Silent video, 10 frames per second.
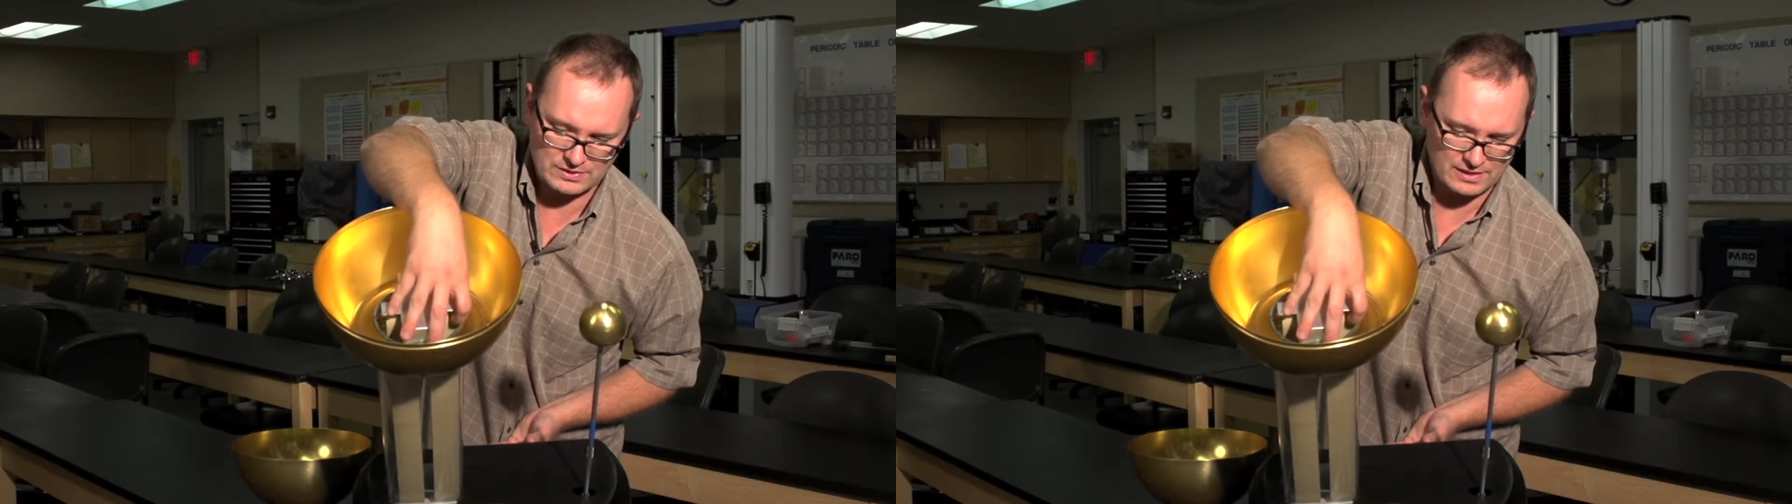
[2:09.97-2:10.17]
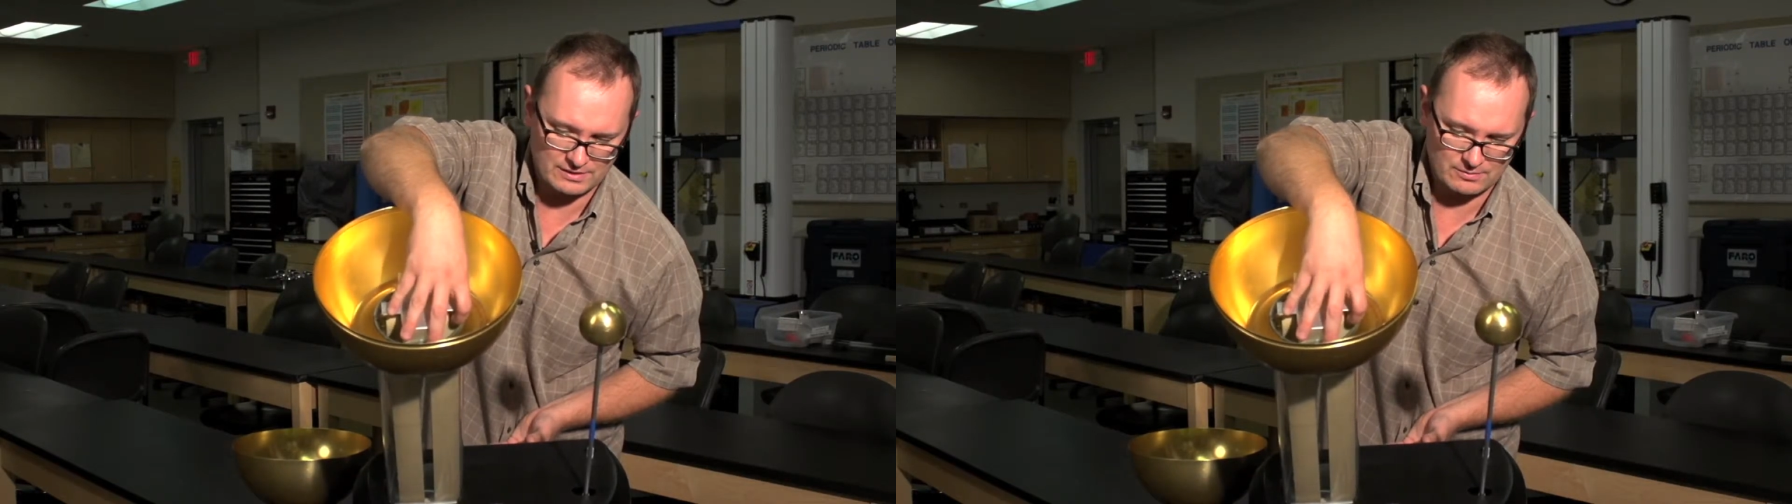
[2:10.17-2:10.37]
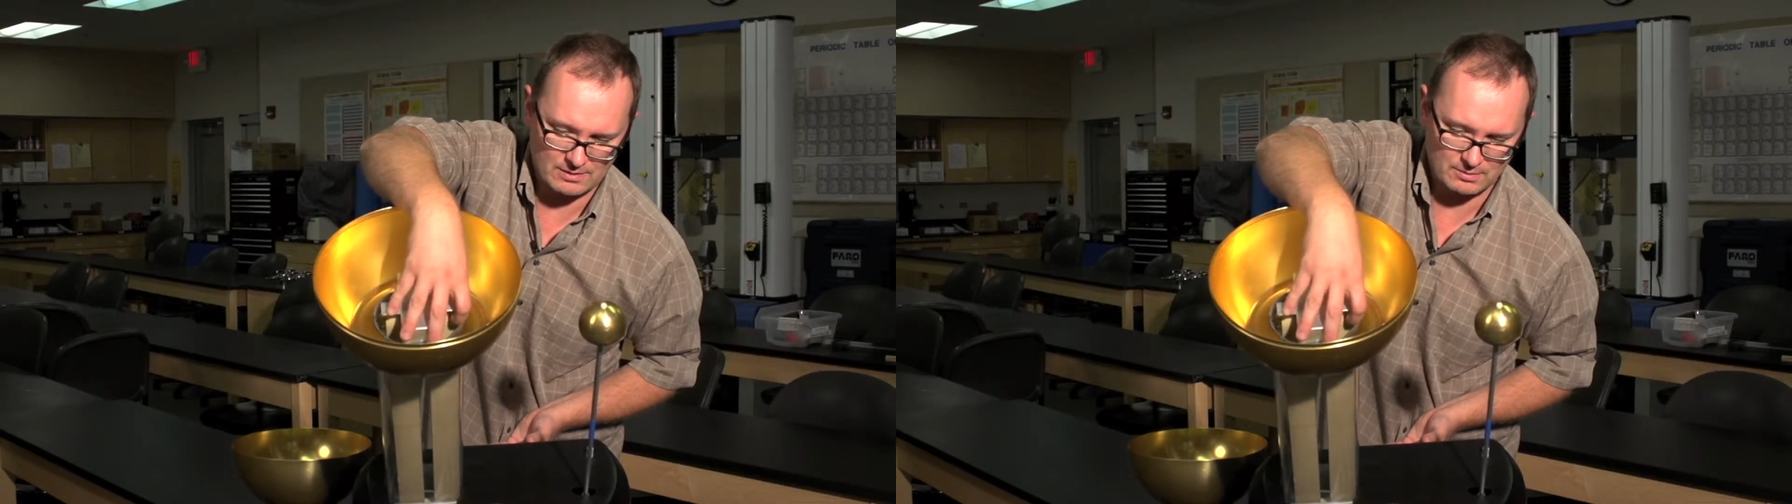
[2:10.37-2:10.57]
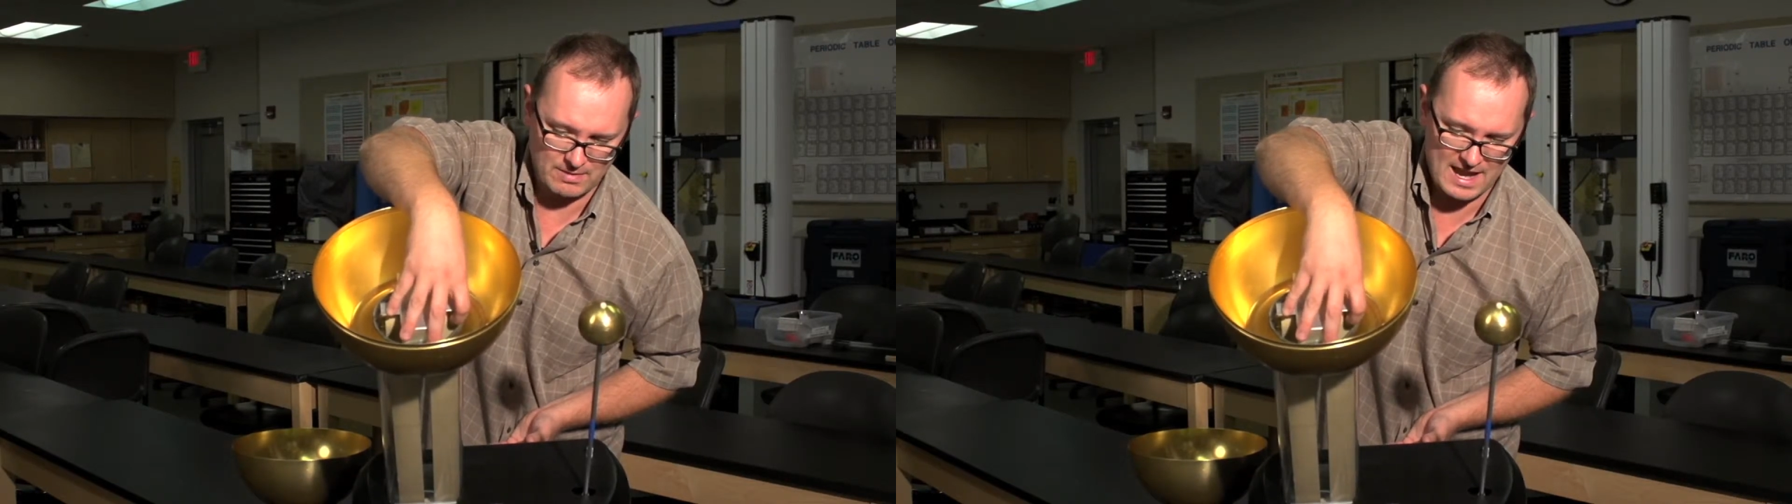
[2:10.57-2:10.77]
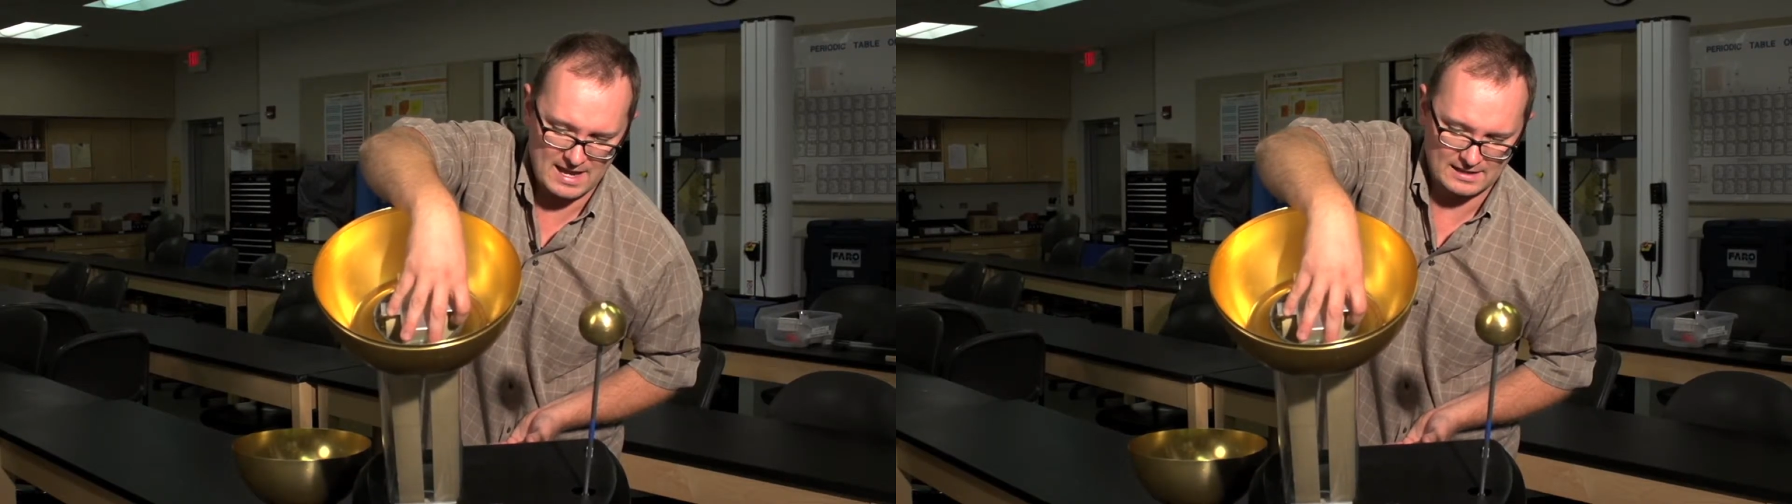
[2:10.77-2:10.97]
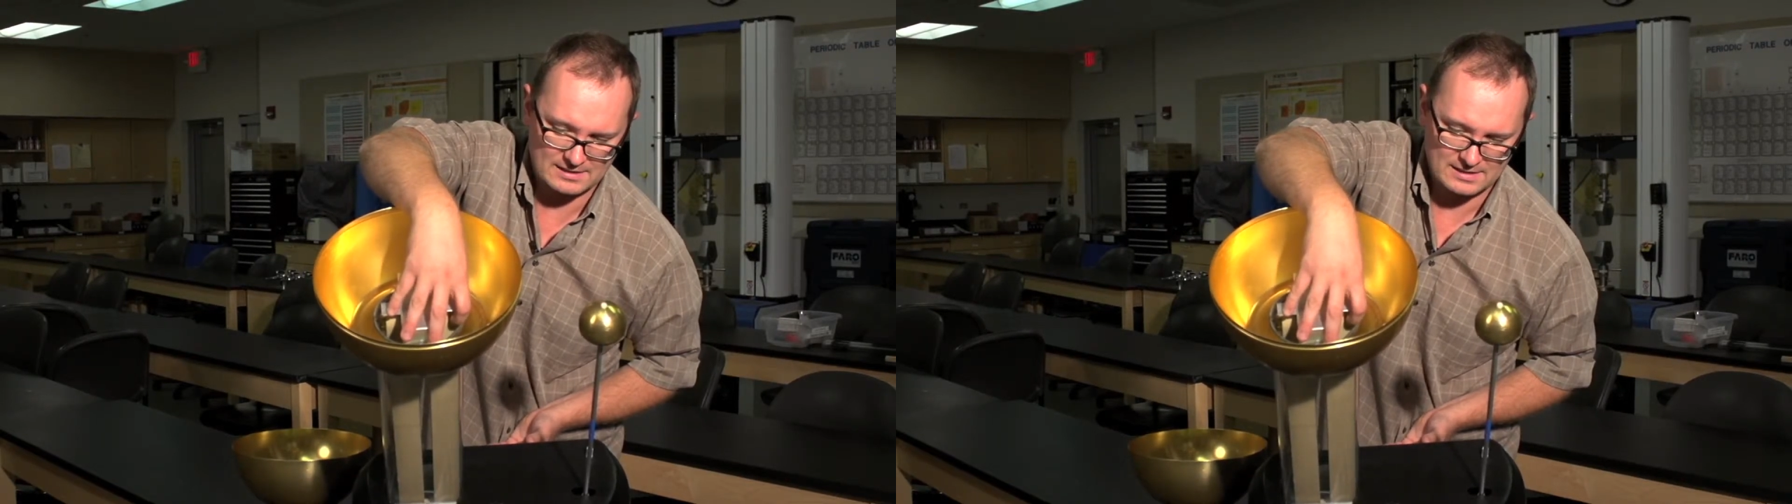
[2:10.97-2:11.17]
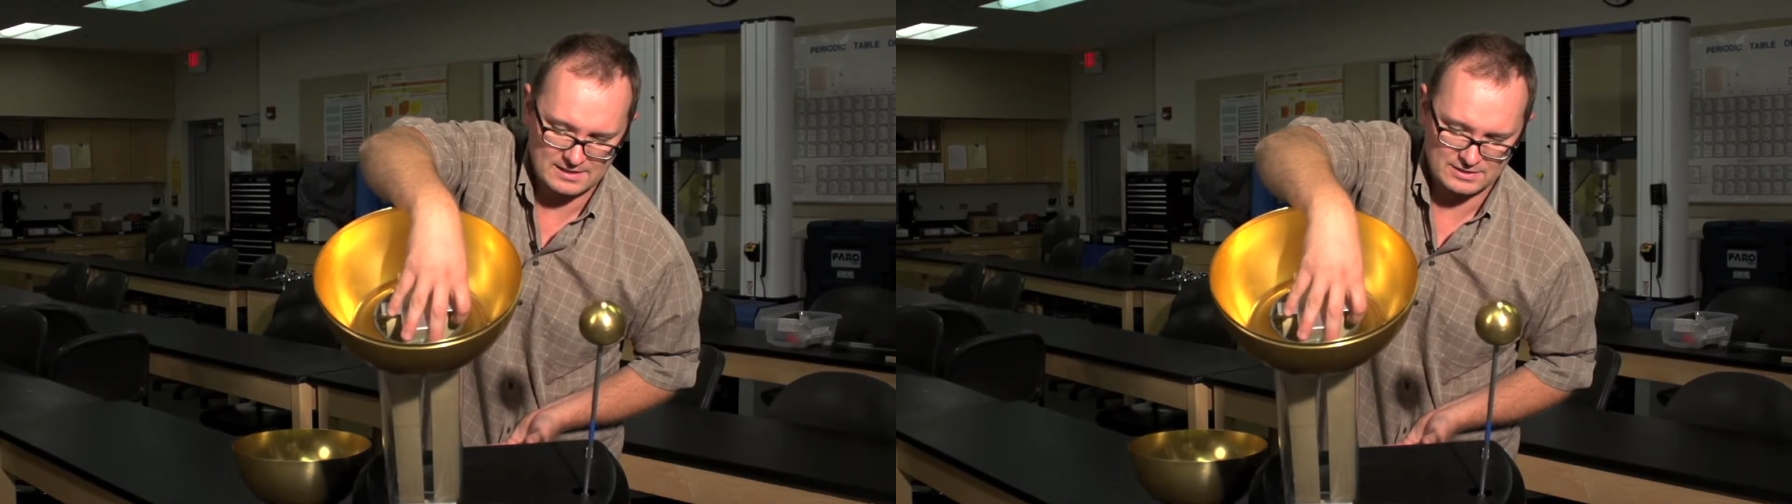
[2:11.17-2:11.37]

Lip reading: on the rubber band